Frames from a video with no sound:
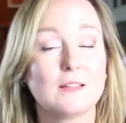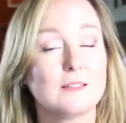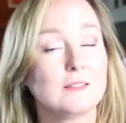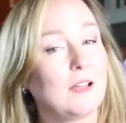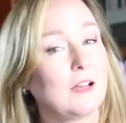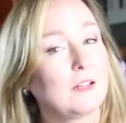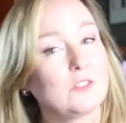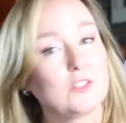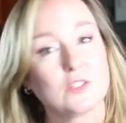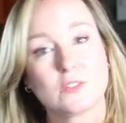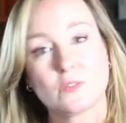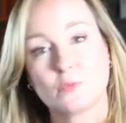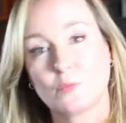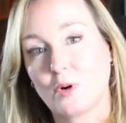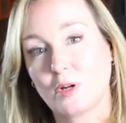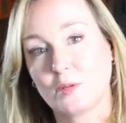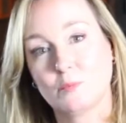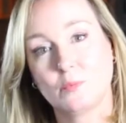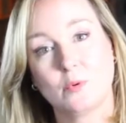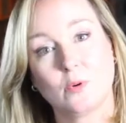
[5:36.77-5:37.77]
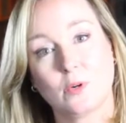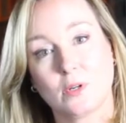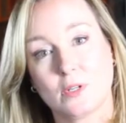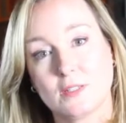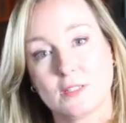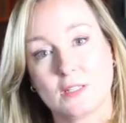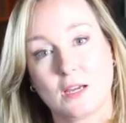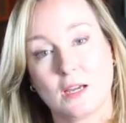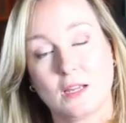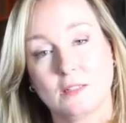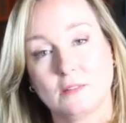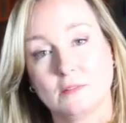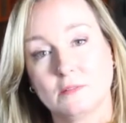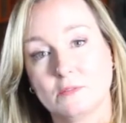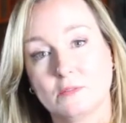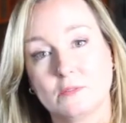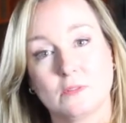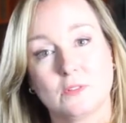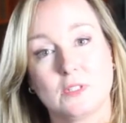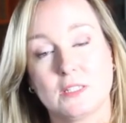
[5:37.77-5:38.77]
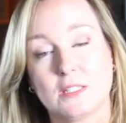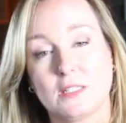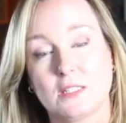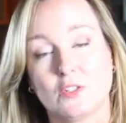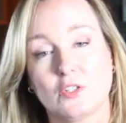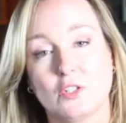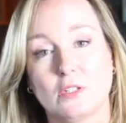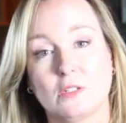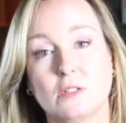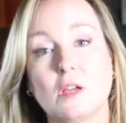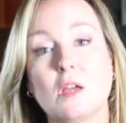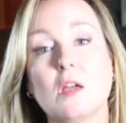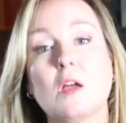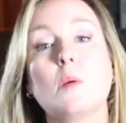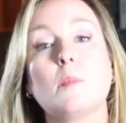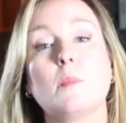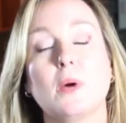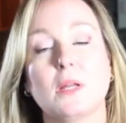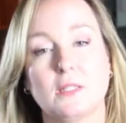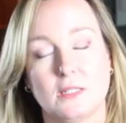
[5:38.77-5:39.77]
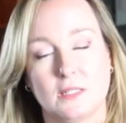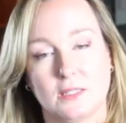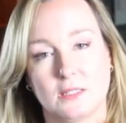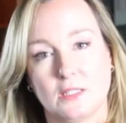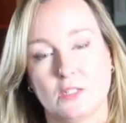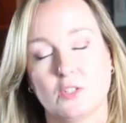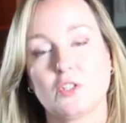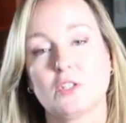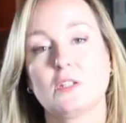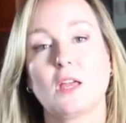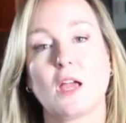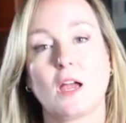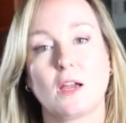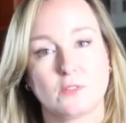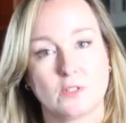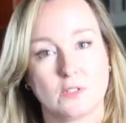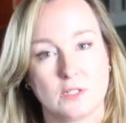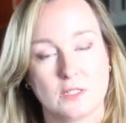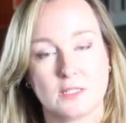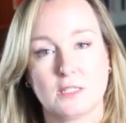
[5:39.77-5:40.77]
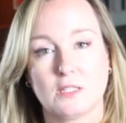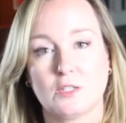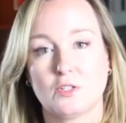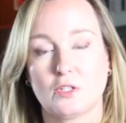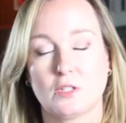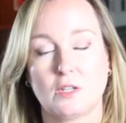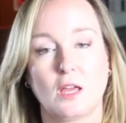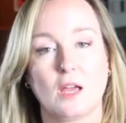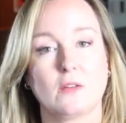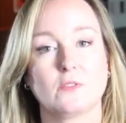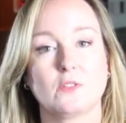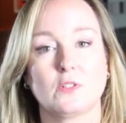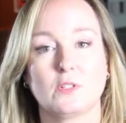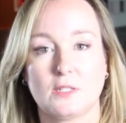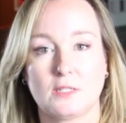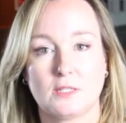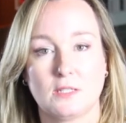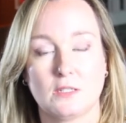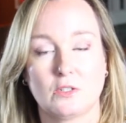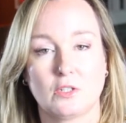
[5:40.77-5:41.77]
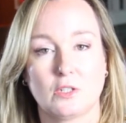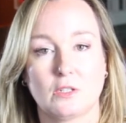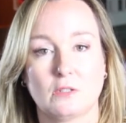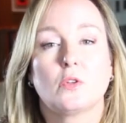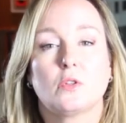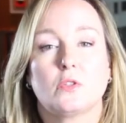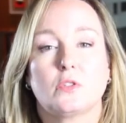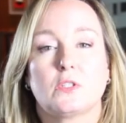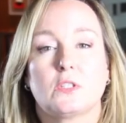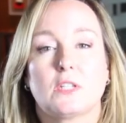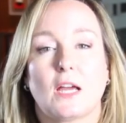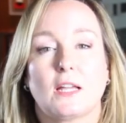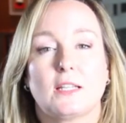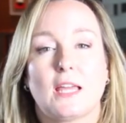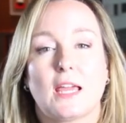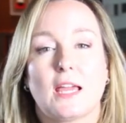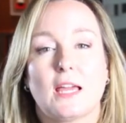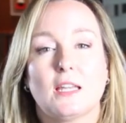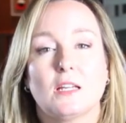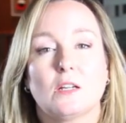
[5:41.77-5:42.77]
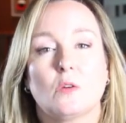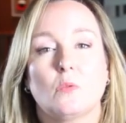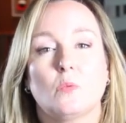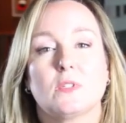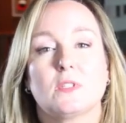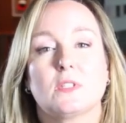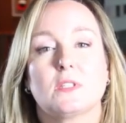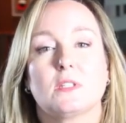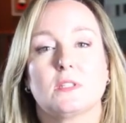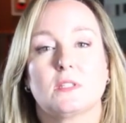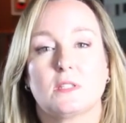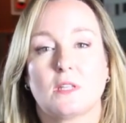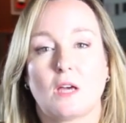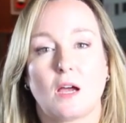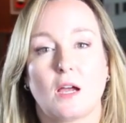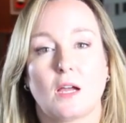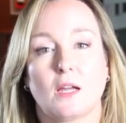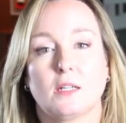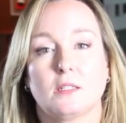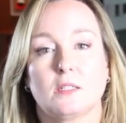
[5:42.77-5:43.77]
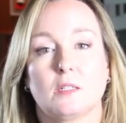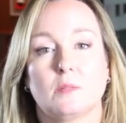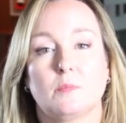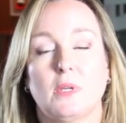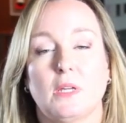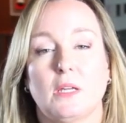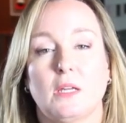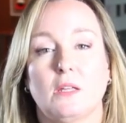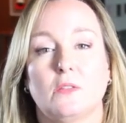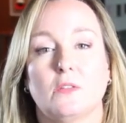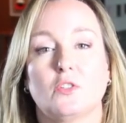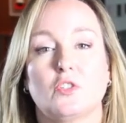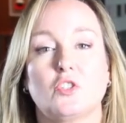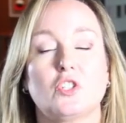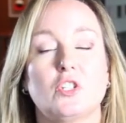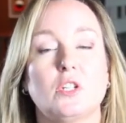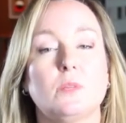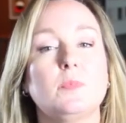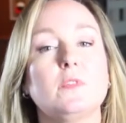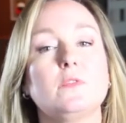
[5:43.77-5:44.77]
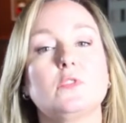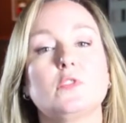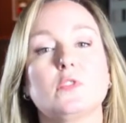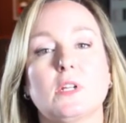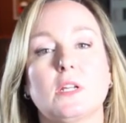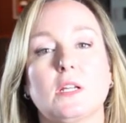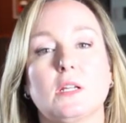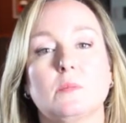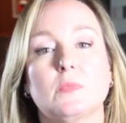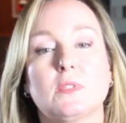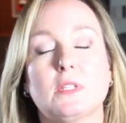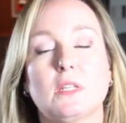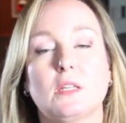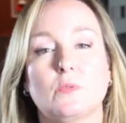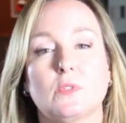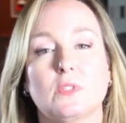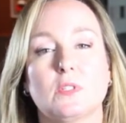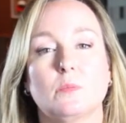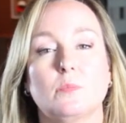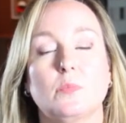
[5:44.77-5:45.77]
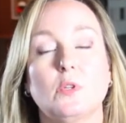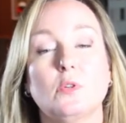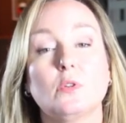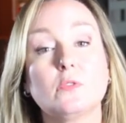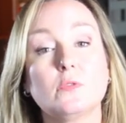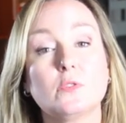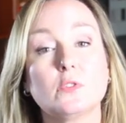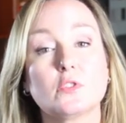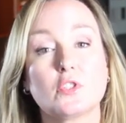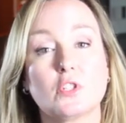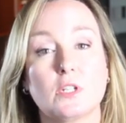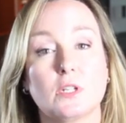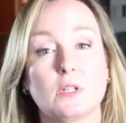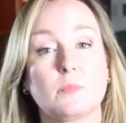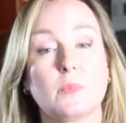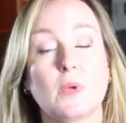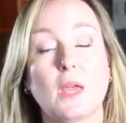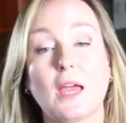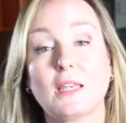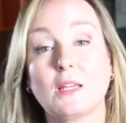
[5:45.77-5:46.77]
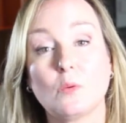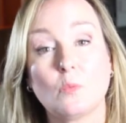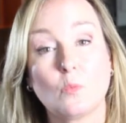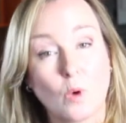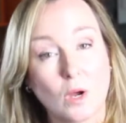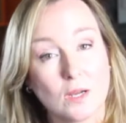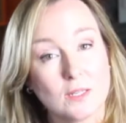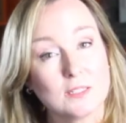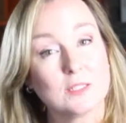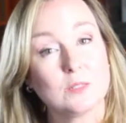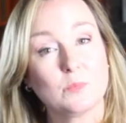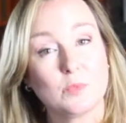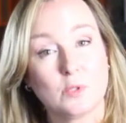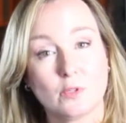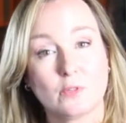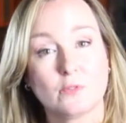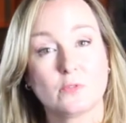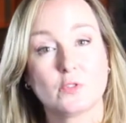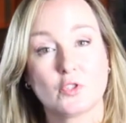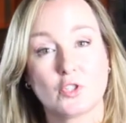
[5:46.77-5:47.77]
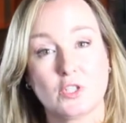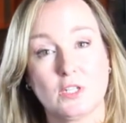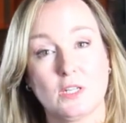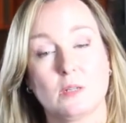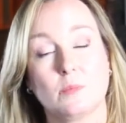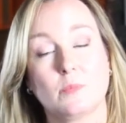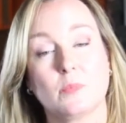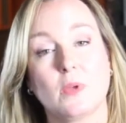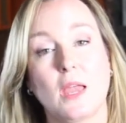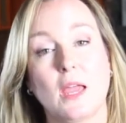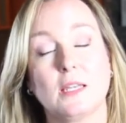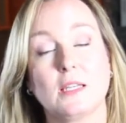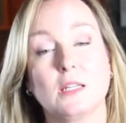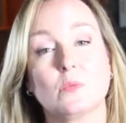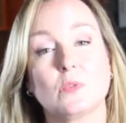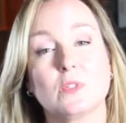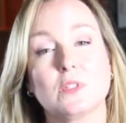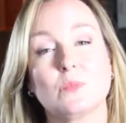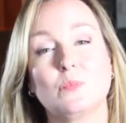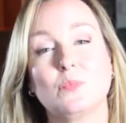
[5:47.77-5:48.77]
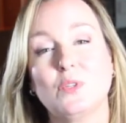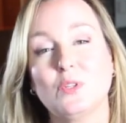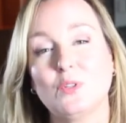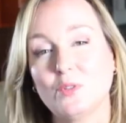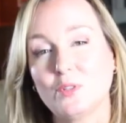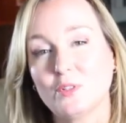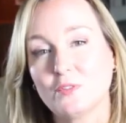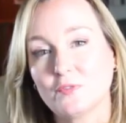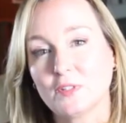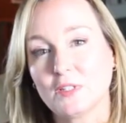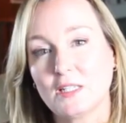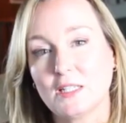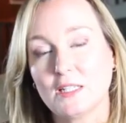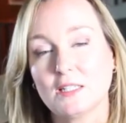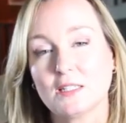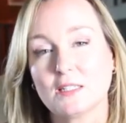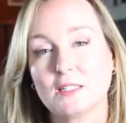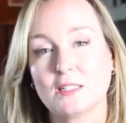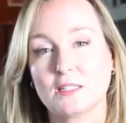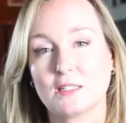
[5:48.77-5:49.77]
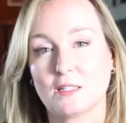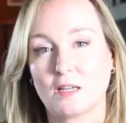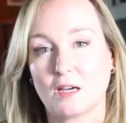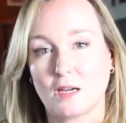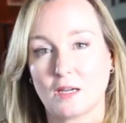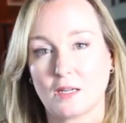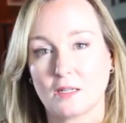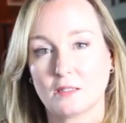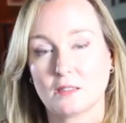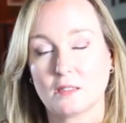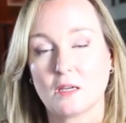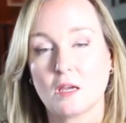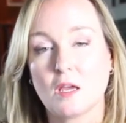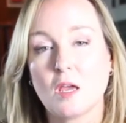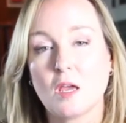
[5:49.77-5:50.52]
Not just one poor design decision, but decision after decision after decision. The Titanic was designed to be the ship of dreams. It was a beautiful ship, and it was a beautiful ship, and it was beautifully designed.